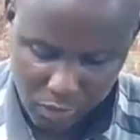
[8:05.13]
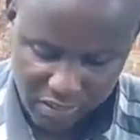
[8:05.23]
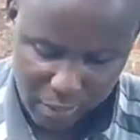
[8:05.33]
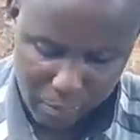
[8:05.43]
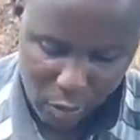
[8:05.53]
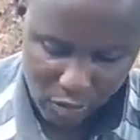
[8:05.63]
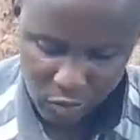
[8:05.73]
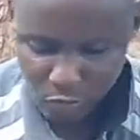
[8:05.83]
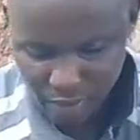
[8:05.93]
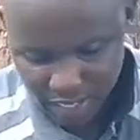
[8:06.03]
much
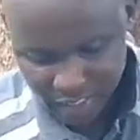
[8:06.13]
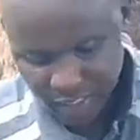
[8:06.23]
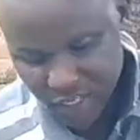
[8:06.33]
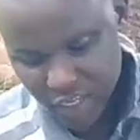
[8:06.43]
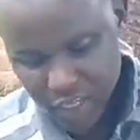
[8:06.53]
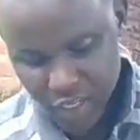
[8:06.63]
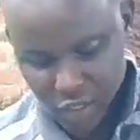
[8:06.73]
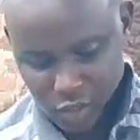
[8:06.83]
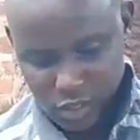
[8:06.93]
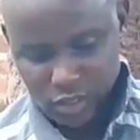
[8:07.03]
amount of money.
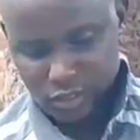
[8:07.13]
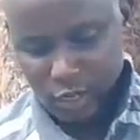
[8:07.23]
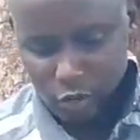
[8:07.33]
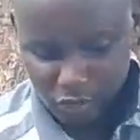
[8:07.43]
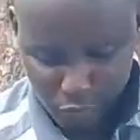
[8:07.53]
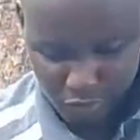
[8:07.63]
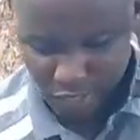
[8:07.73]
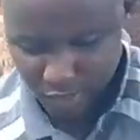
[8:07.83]
It cannot be